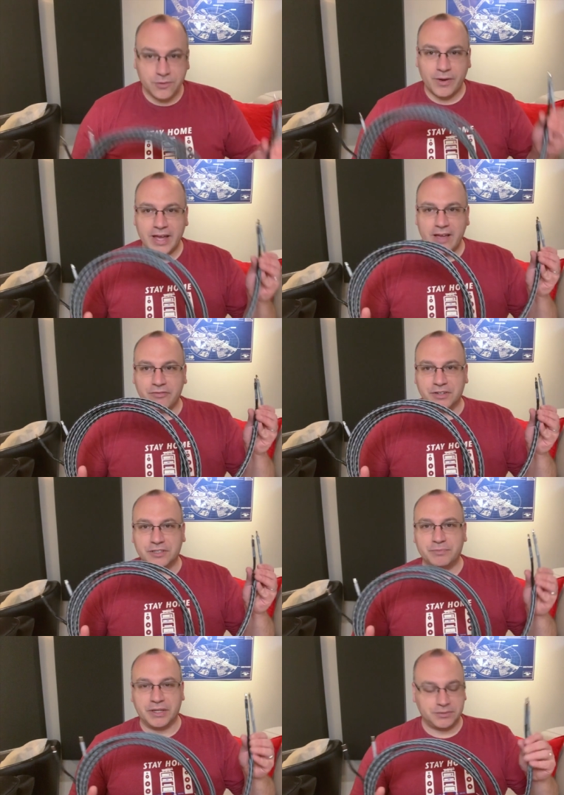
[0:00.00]
I have an
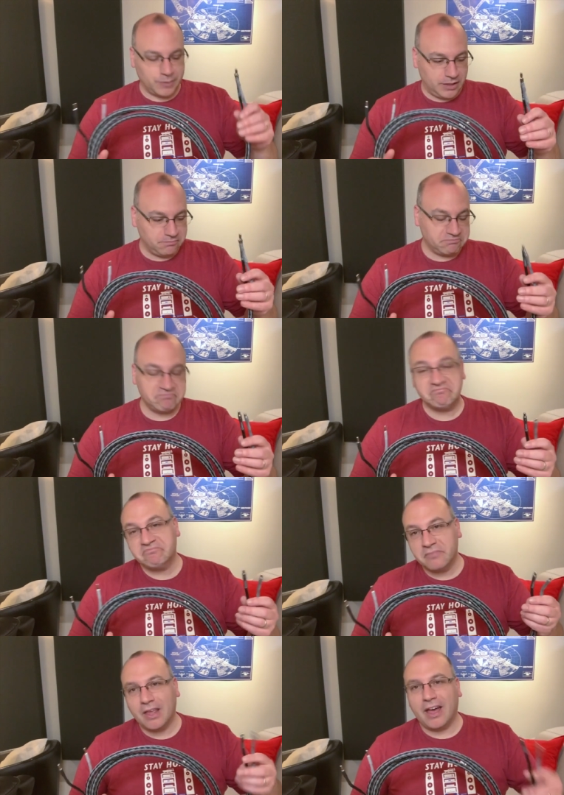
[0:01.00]
expense? Well,
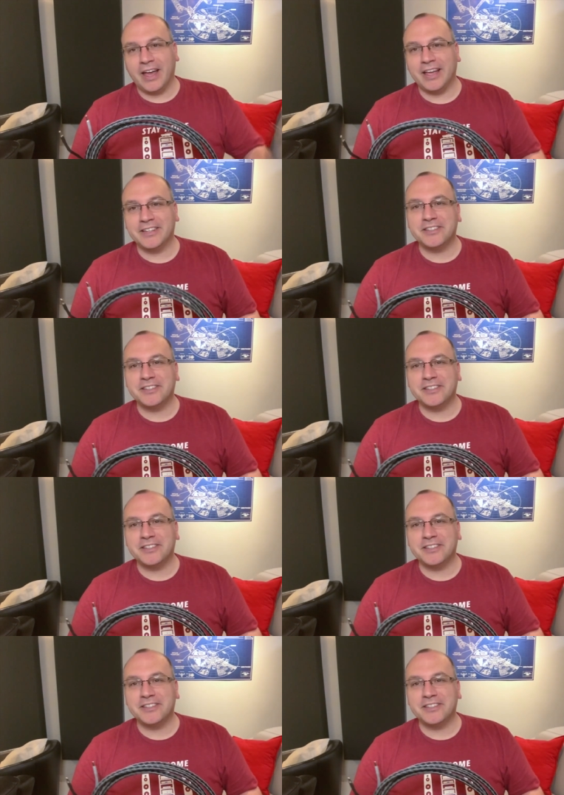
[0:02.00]
I guess